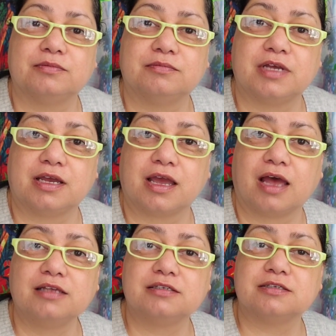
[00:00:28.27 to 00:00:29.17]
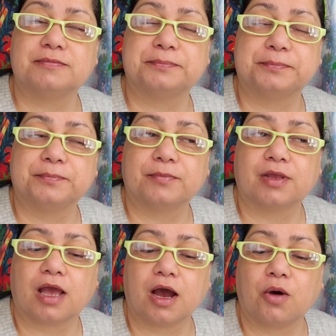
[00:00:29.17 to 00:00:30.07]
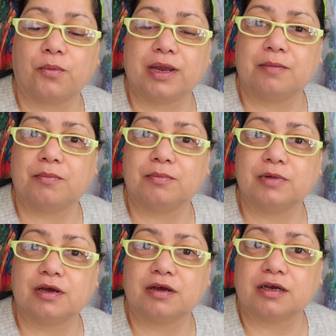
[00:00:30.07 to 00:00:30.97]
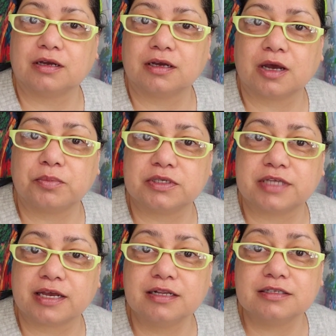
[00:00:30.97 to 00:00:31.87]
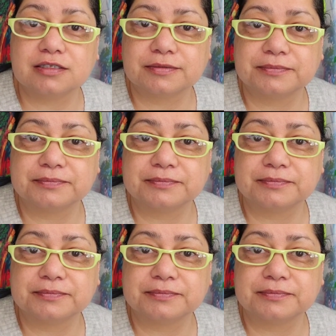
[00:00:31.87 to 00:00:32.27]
Take a guess. I'll wait a couple of seconds.